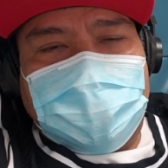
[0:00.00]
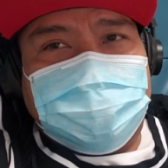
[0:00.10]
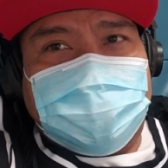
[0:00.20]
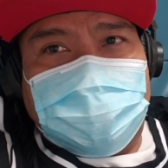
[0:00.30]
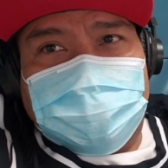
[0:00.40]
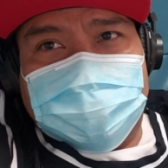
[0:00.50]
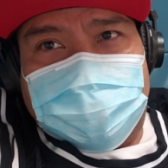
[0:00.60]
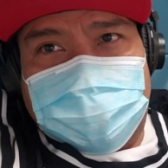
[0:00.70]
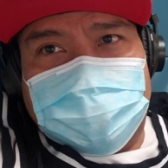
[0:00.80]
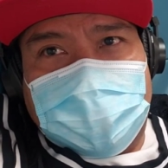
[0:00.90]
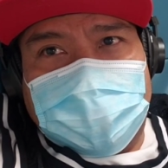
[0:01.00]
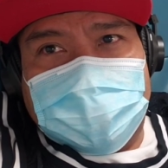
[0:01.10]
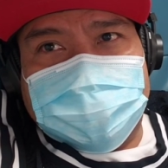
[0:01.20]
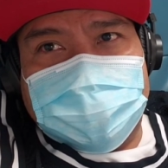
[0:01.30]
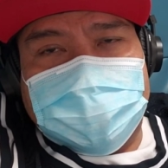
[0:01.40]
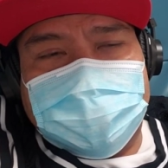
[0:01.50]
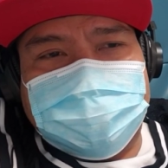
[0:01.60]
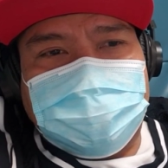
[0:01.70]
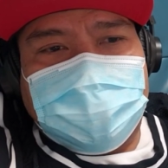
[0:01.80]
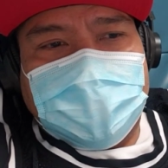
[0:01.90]
Everything looks good, like I said.
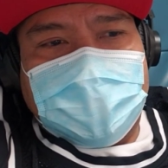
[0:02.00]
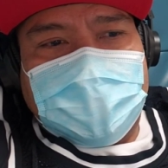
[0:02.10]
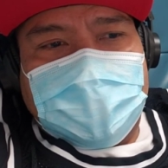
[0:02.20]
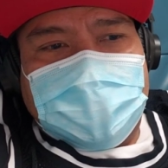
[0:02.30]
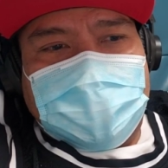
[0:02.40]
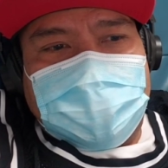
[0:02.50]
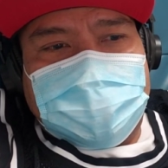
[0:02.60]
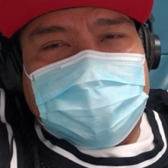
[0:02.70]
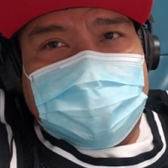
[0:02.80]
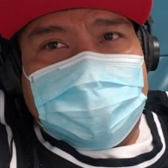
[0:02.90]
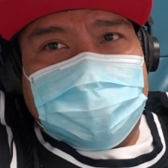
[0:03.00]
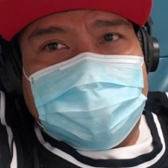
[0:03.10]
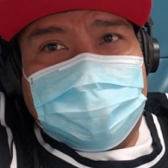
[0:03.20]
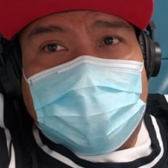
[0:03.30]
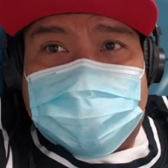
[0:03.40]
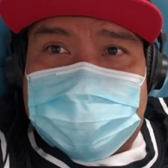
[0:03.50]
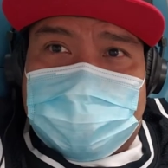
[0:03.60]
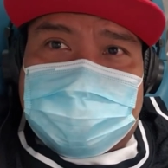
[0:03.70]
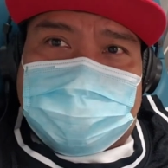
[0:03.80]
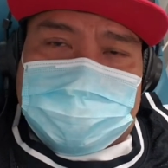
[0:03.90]
And,
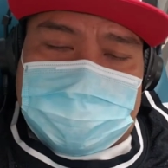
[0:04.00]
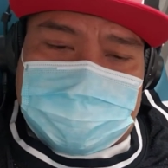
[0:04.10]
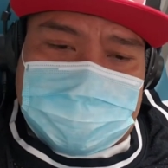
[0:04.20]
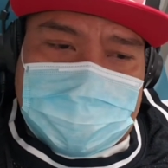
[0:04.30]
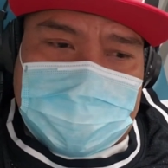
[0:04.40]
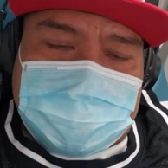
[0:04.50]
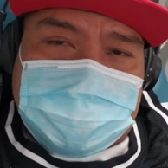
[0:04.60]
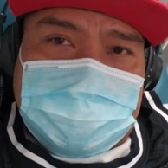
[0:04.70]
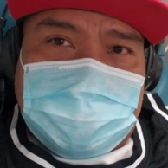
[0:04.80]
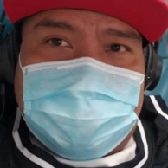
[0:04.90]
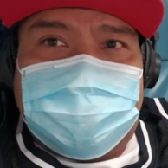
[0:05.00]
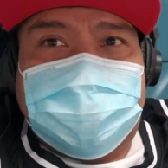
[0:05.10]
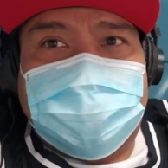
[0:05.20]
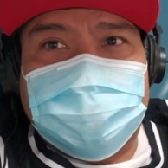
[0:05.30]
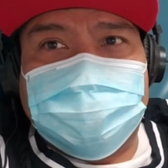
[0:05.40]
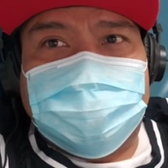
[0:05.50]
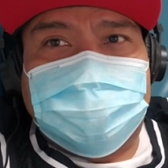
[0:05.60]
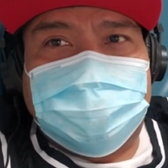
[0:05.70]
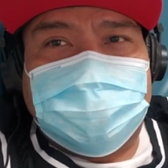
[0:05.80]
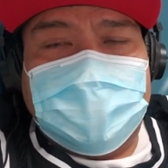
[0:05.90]
nagpapasalamat ako sa you guys sa mga prayers
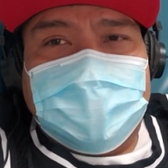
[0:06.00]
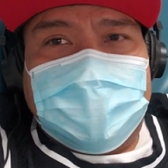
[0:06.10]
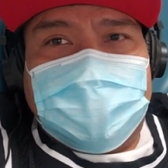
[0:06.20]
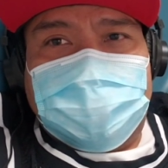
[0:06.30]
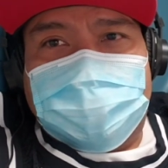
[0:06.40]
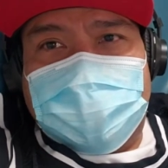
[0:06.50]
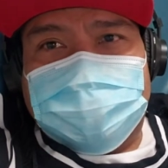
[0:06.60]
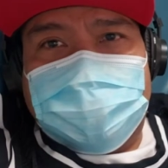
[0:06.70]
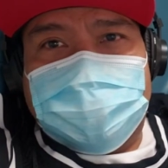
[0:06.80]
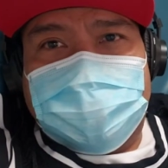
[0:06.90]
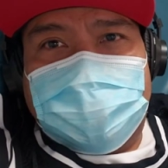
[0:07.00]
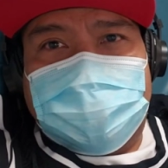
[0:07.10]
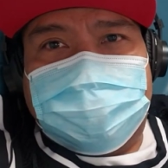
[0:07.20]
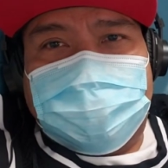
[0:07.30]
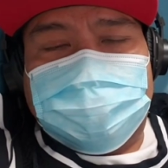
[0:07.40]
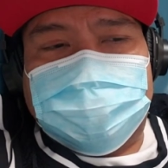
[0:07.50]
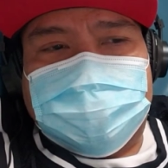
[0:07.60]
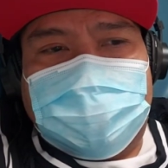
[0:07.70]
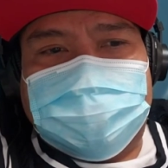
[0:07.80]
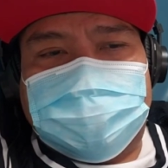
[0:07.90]
nyo. You guys been there from
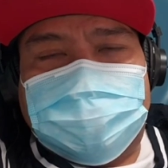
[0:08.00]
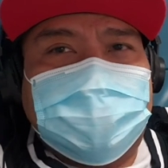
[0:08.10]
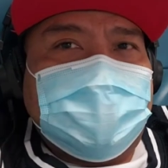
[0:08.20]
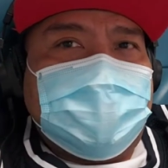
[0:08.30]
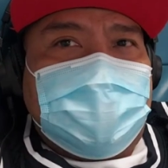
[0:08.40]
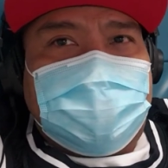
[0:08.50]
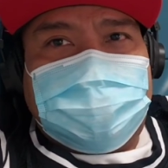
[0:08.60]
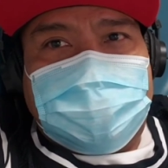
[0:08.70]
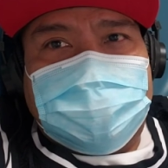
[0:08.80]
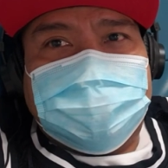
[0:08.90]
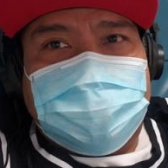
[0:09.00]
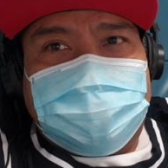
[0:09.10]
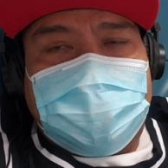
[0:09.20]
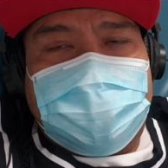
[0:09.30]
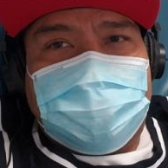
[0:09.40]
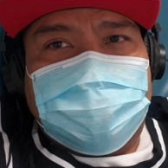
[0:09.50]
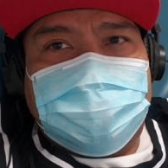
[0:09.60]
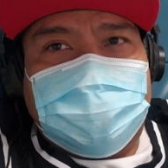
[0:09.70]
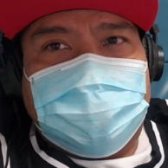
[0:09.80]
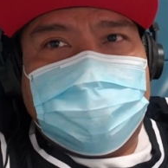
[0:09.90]
start. And then until now,
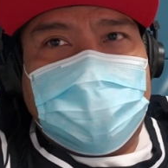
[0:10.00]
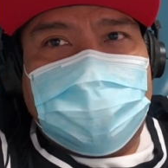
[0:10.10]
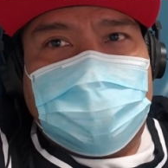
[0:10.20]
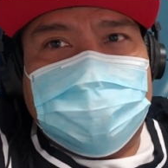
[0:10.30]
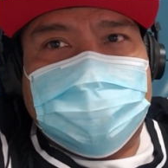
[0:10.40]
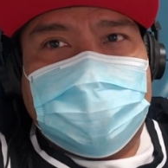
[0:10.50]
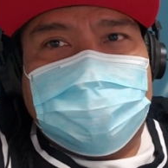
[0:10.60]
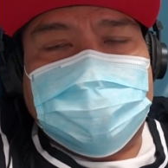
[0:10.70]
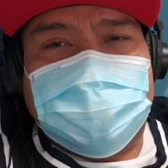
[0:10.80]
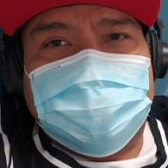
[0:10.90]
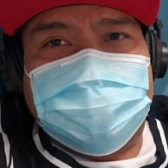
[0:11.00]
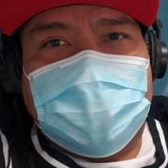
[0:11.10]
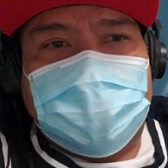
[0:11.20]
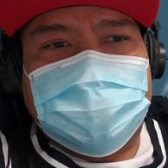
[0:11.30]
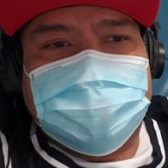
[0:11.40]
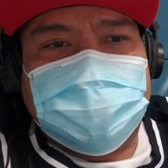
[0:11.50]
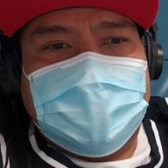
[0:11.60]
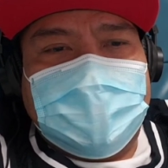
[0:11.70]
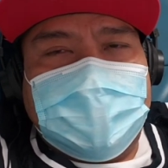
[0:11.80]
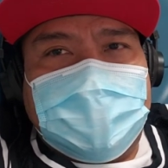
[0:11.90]
marami salamat sa inyo guys.
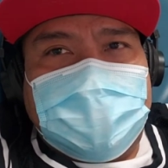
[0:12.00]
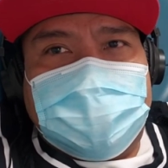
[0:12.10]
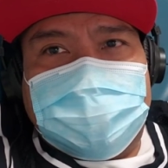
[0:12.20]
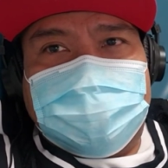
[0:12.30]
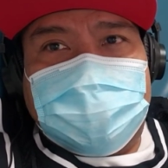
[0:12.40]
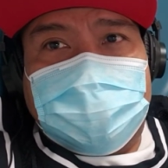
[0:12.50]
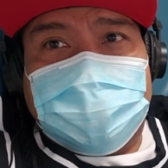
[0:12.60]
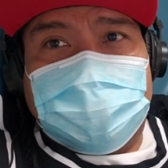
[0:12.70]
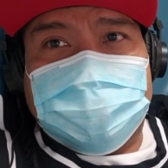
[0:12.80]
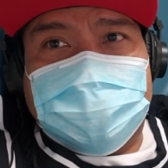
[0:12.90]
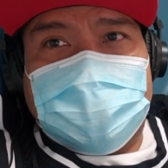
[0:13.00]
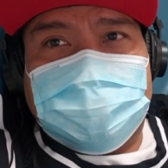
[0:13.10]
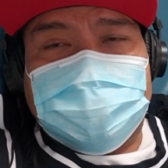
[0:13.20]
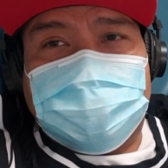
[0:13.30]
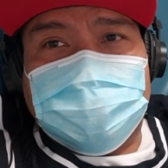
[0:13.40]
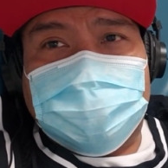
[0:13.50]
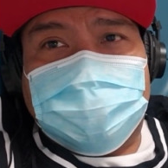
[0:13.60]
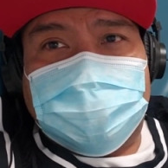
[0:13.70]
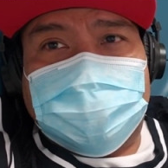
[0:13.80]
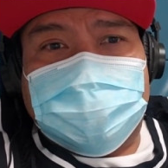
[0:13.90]
And marami salamat sa
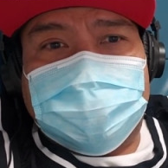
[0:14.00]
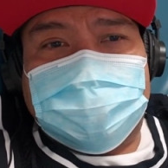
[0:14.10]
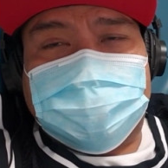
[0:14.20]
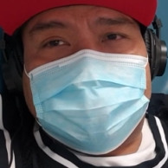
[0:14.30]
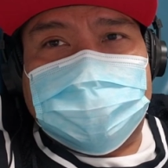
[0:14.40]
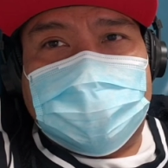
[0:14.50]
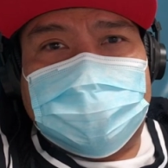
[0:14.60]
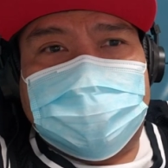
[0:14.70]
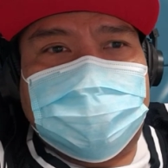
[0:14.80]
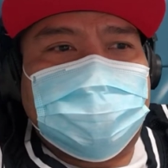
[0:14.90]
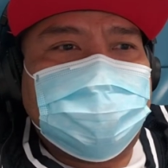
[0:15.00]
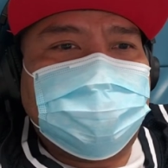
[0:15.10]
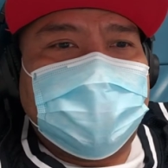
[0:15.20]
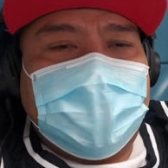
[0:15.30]
pag-support nyo dito sa channel ko.